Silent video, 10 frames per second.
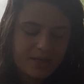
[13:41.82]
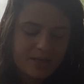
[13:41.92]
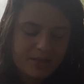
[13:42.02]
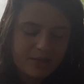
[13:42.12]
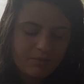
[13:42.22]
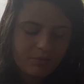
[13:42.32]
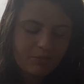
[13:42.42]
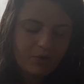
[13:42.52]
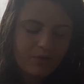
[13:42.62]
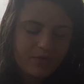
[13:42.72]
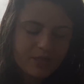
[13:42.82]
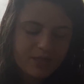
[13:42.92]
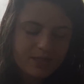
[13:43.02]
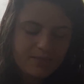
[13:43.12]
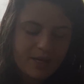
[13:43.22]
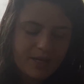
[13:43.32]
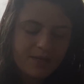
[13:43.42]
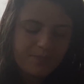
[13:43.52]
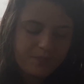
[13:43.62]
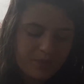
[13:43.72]
some roving to
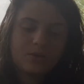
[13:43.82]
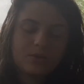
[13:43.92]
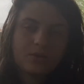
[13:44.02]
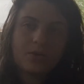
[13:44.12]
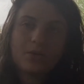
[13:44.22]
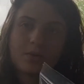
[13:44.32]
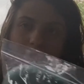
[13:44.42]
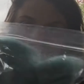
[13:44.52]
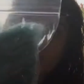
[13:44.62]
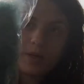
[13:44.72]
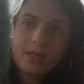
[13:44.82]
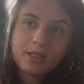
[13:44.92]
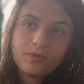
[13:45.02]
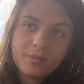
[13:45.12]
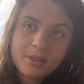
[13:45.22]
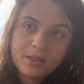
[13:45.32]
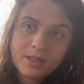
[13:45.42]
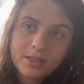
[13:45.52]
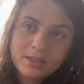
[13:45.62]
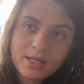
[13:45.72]
spin. So this one is from Dillner
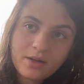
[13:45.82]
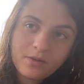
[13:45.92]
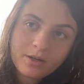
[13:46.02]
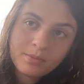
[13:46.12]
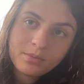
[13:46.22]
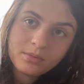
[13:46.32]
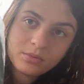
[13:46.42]
Hillside Farm.